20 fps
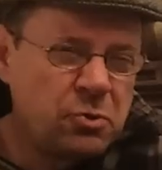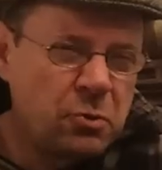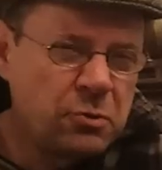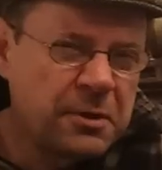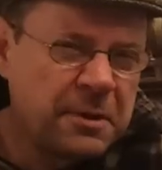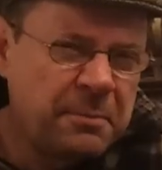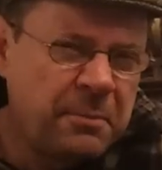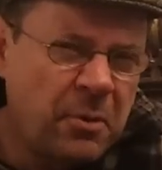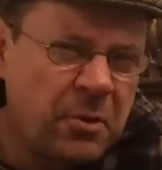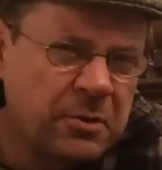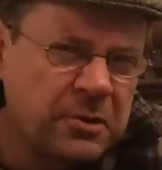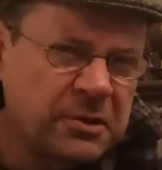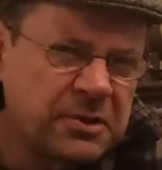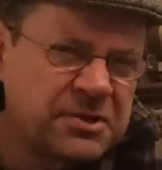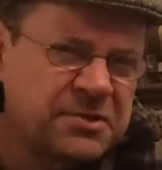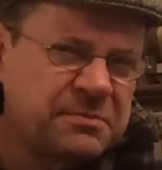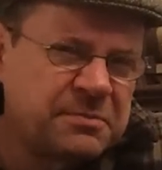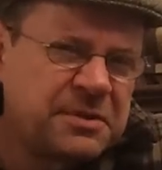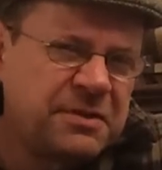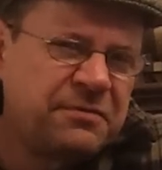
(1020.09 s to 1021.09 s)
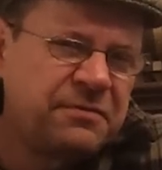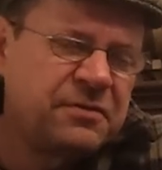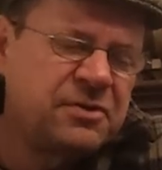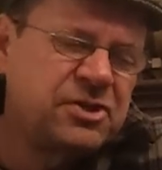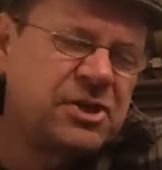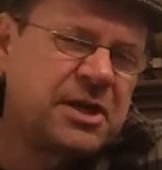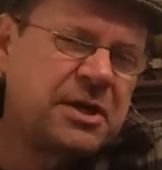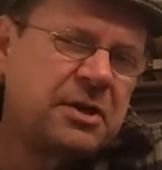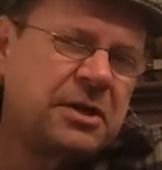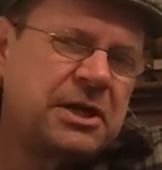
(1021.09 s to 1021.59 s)
2 older bottles from
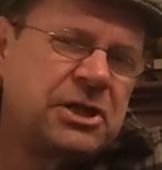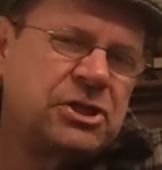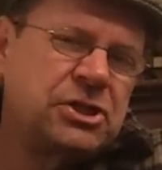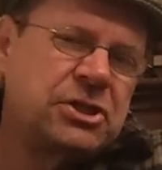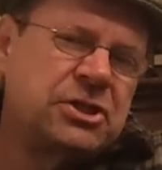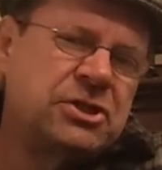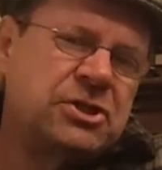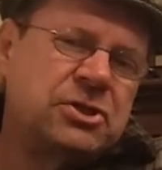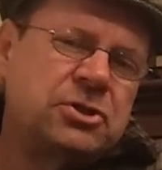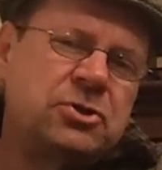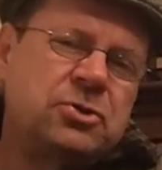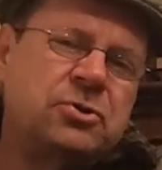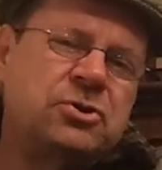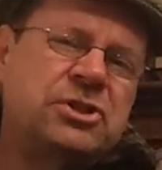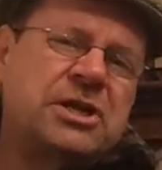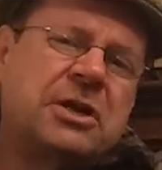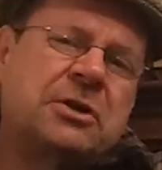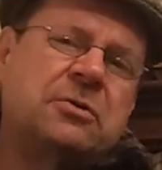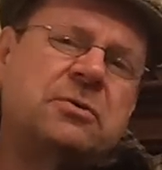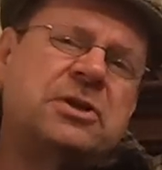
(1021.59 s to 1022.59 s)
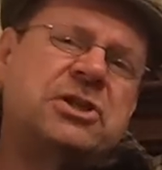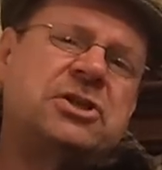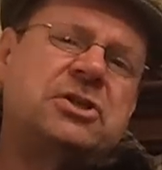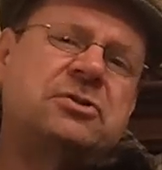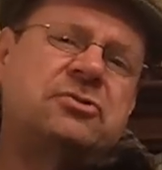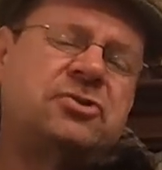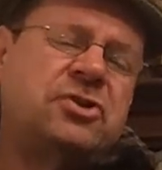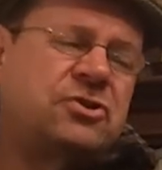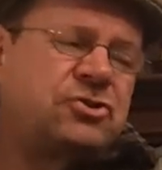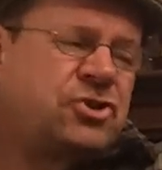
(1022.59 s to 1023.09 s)
different generations and do
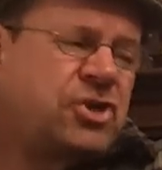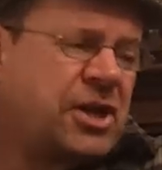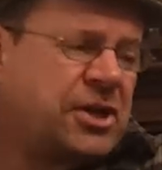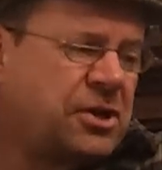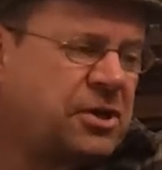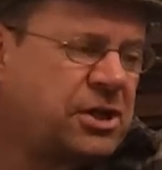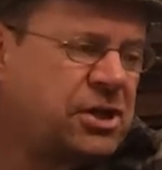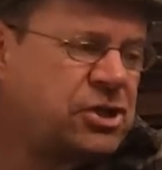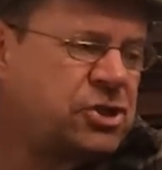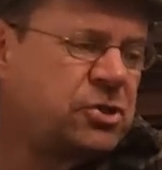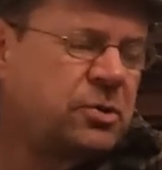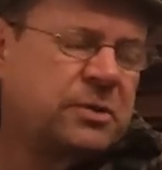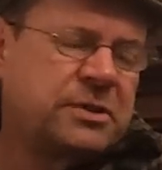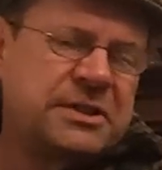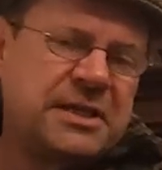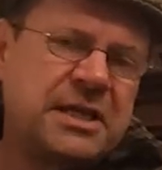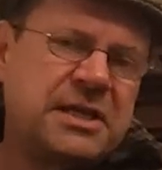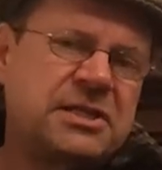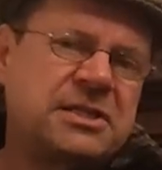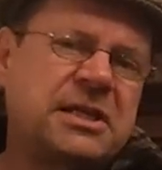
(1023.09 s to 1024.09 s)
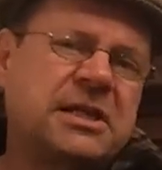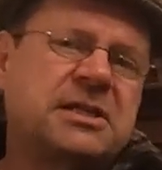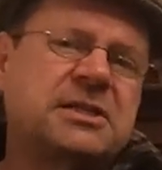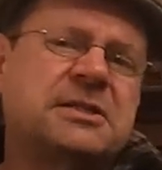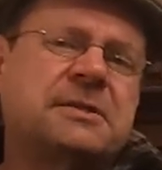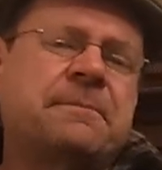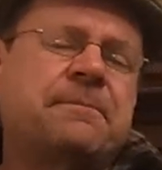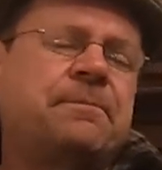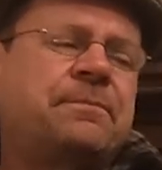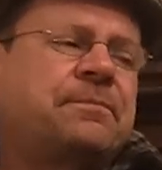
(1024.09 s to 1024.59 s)
generational
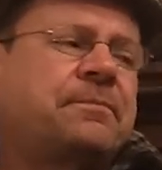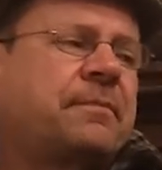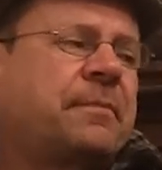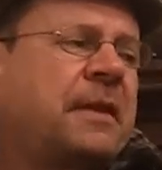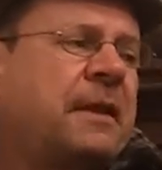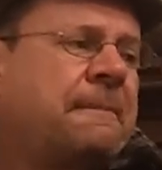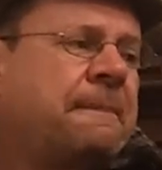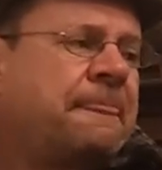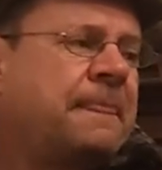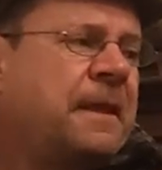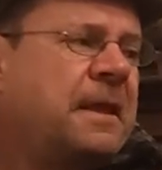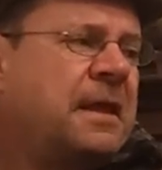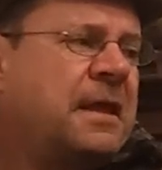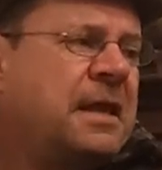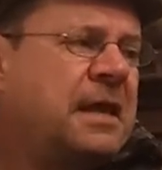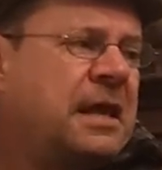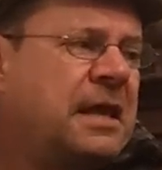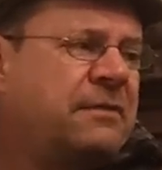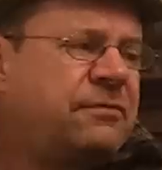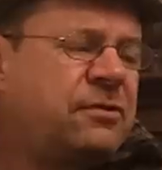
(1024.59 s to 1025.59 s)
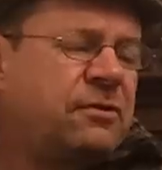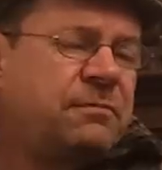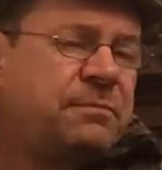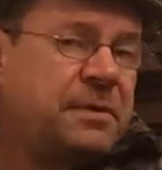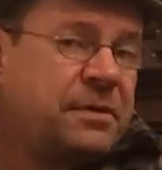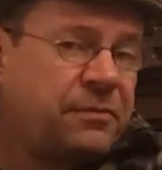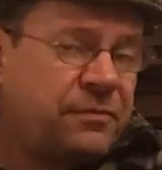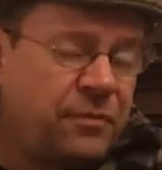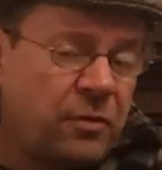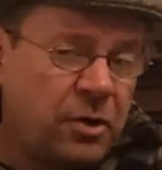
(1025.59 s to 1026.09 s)
tastings, if you've
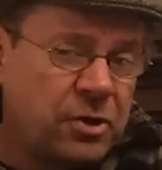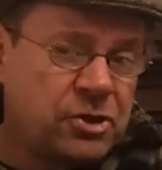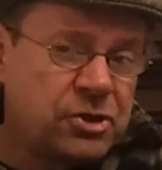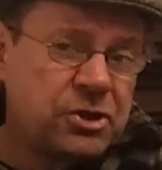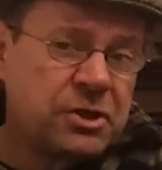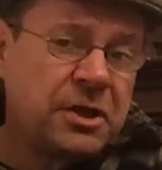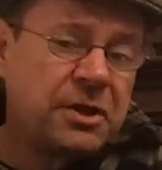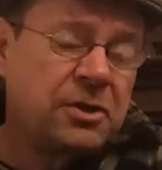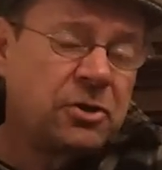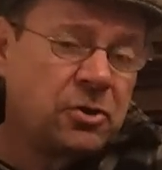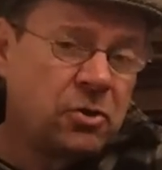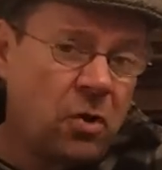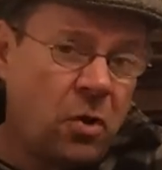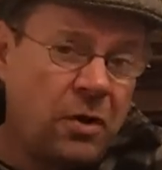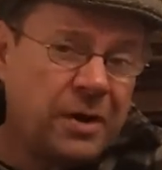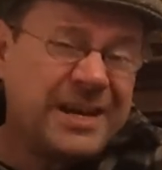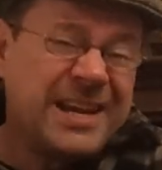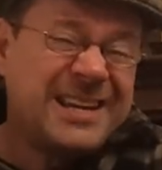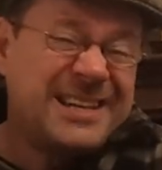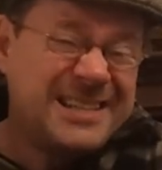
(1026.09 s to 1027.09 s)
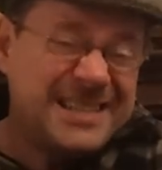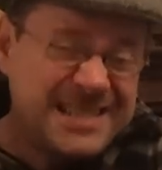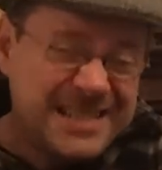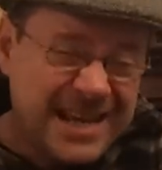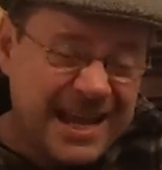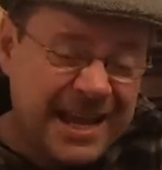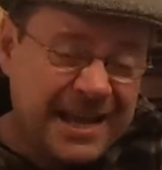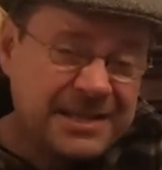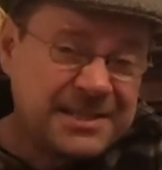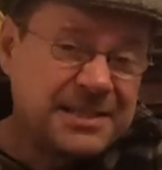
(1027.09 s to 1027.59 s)
been fortunate and got
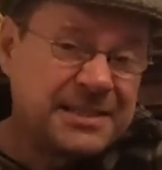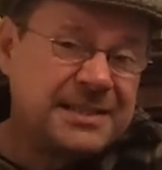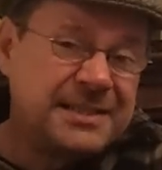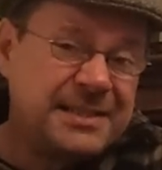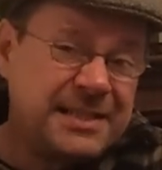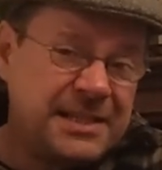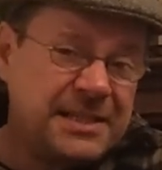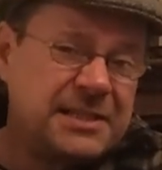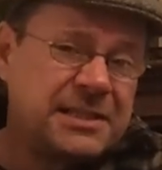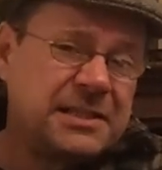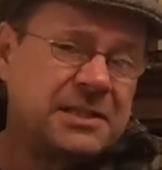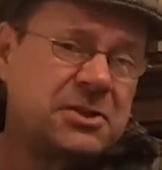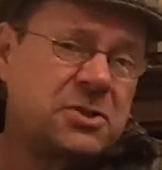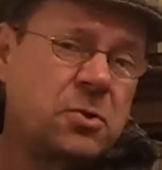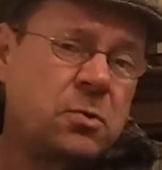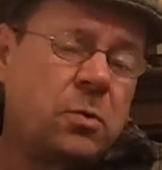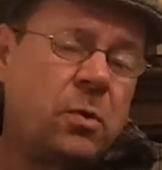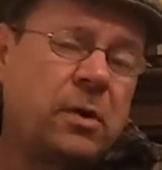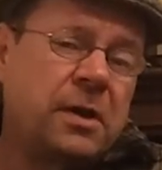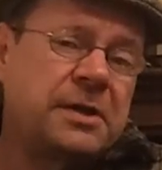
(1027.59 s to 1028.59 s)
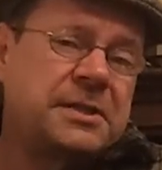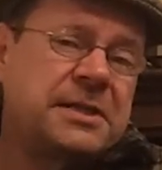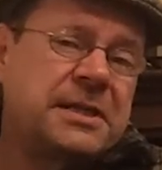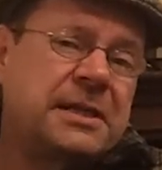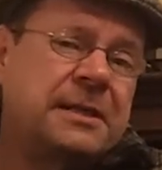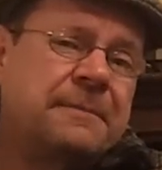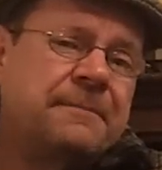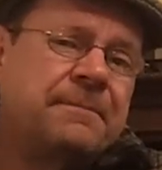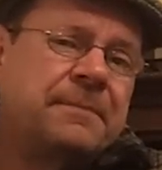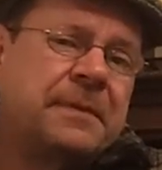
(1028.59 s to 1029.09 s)
intact, decent
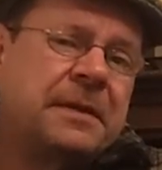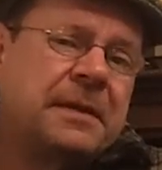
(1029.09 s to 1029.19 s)
quality,